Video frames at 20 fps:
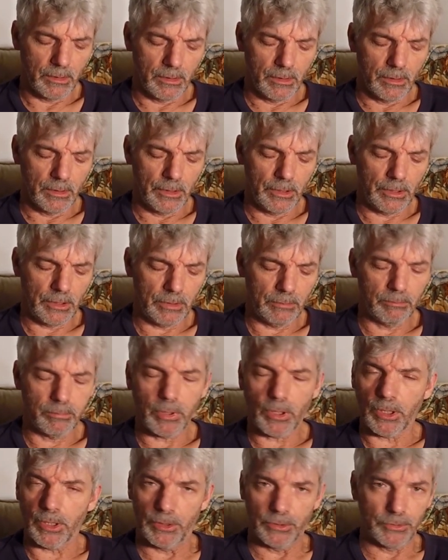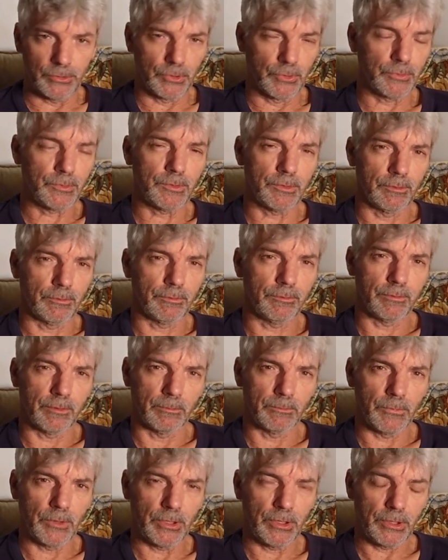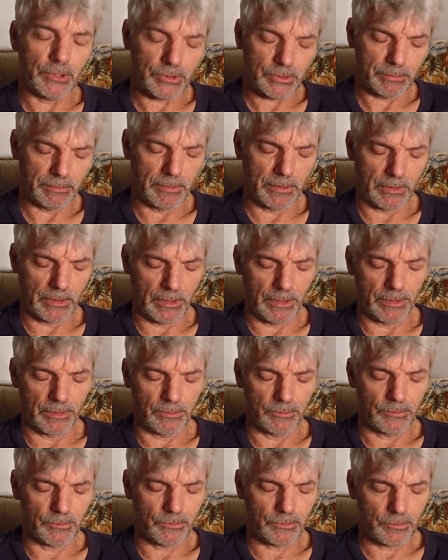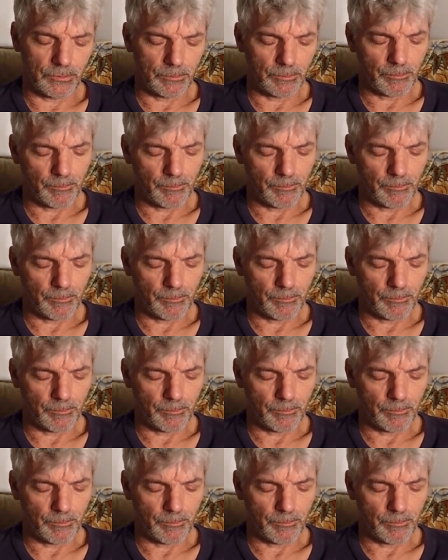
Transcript: he bought Joseph from the Ishmaelites.